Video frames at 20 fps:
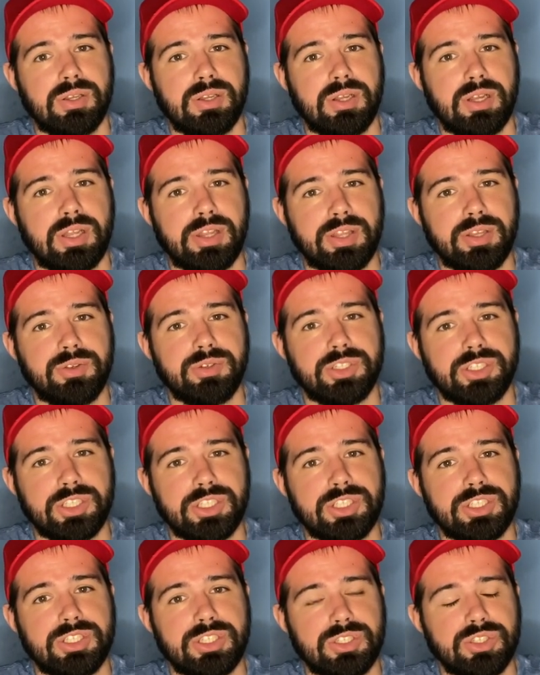I think we should
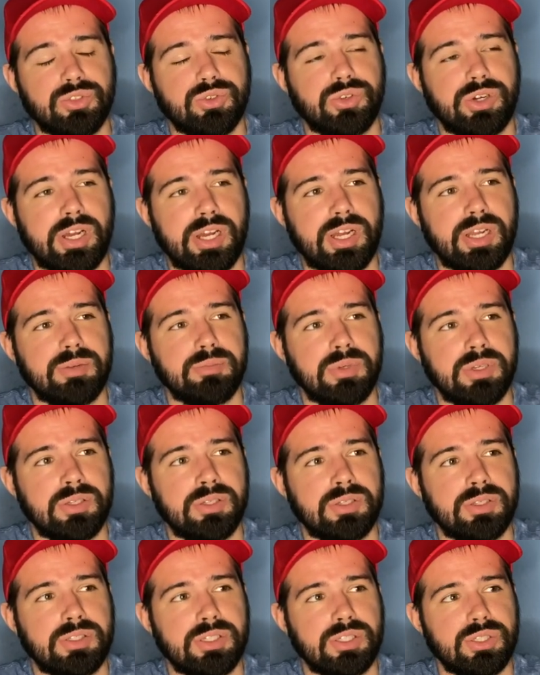just describe
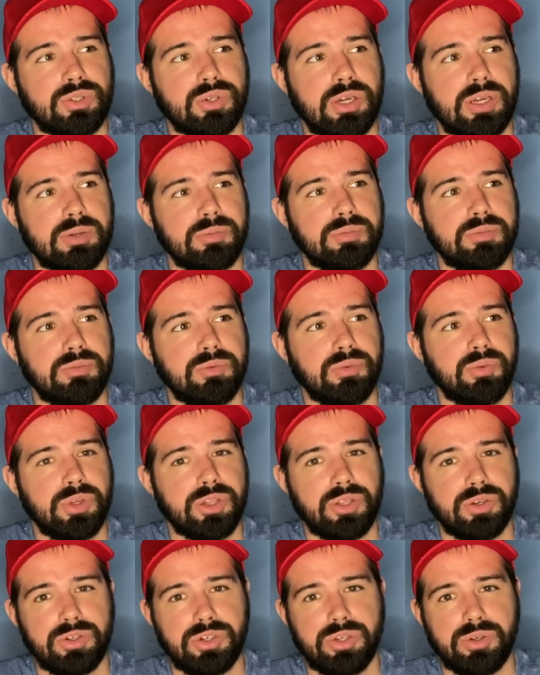what
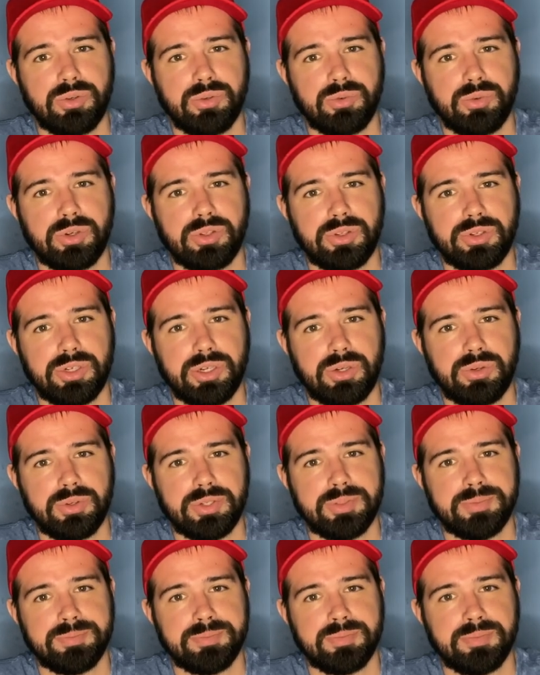they're doing, where they're
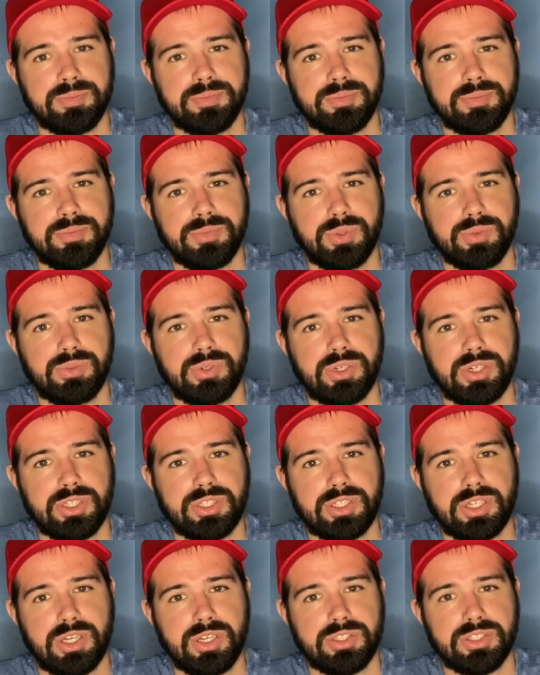going. We've already
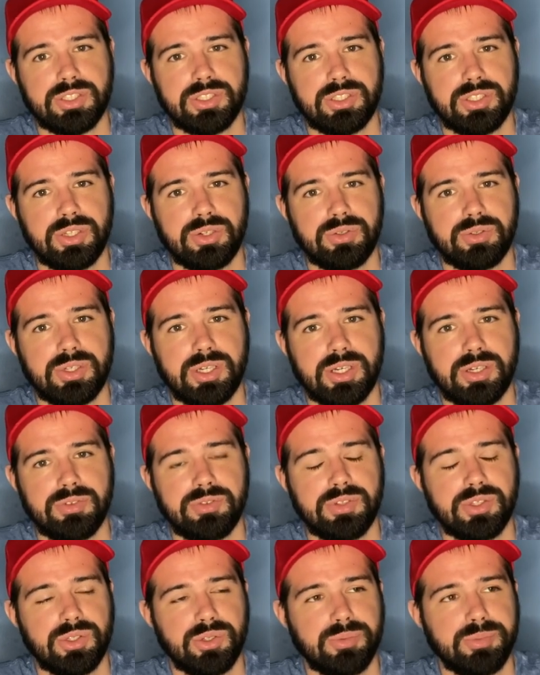talked, you know, kind of
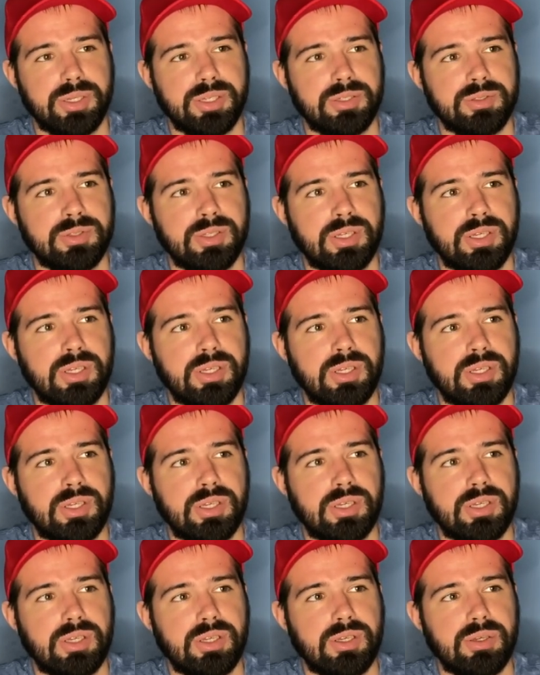a little bit.
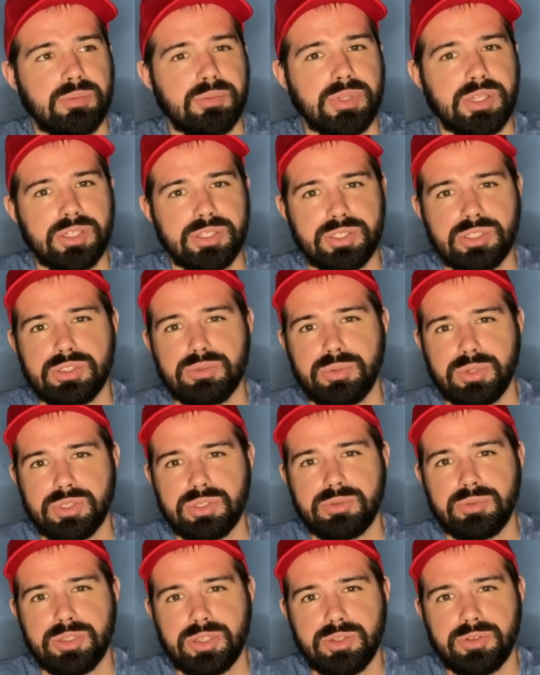But this is supposed
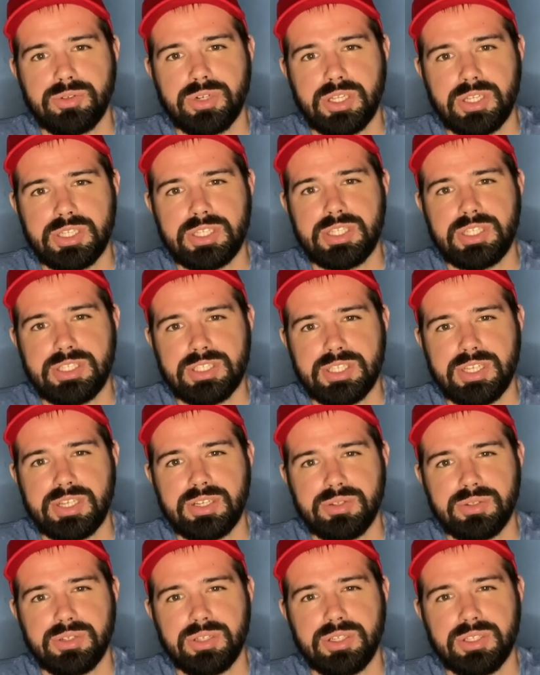to be the really
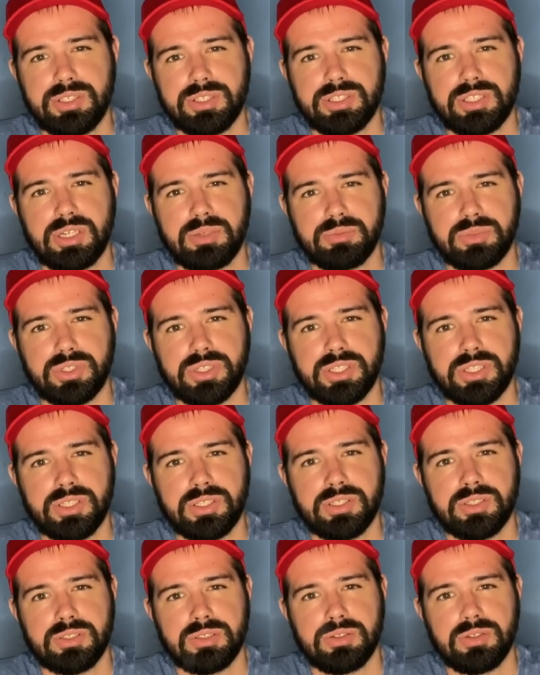detailed summary
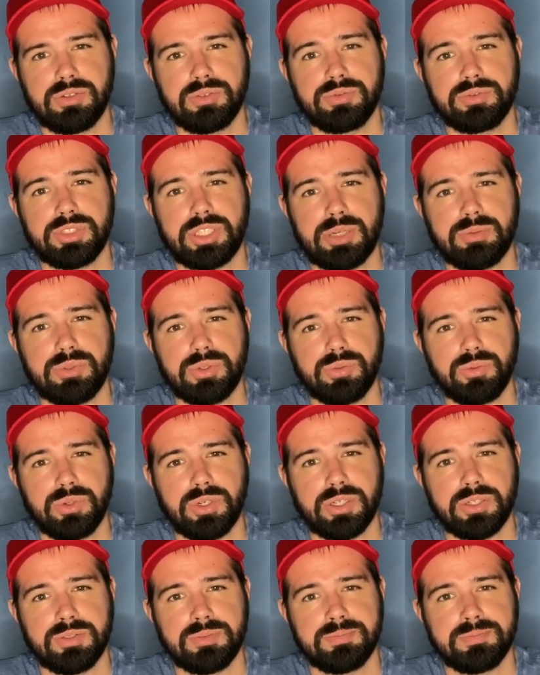of chapter 1.